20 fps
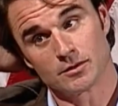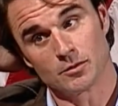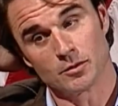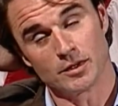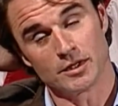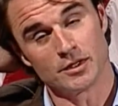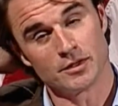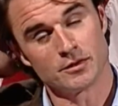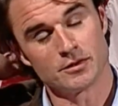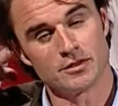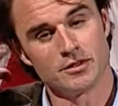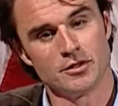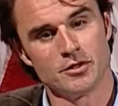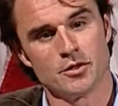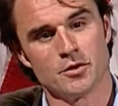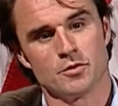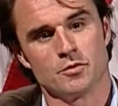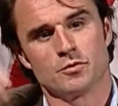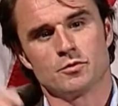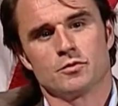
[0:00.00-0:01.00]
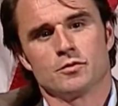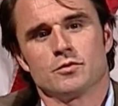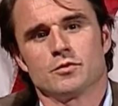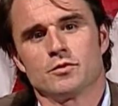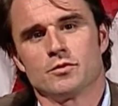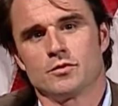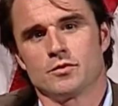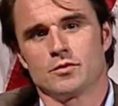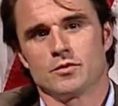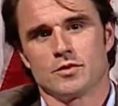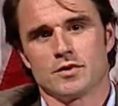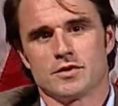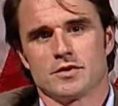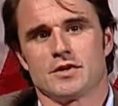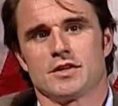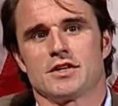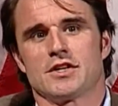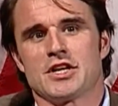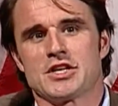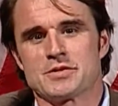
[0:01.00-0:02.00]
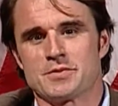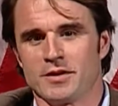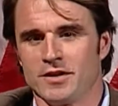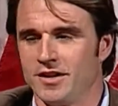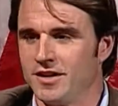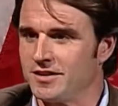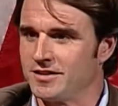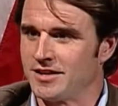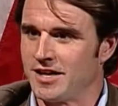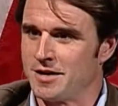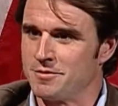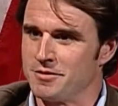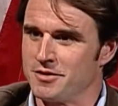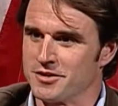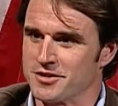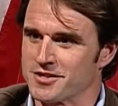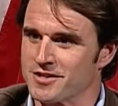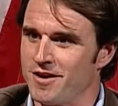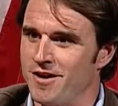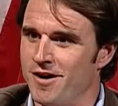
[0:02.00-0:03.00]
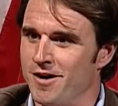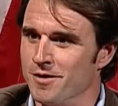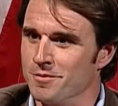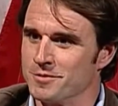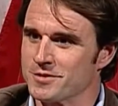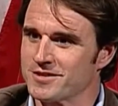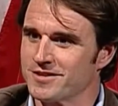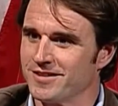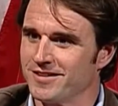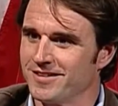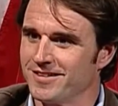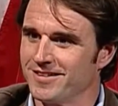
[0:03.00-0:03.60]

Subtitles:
Well, you know, I spent a lot of time in the Psalms.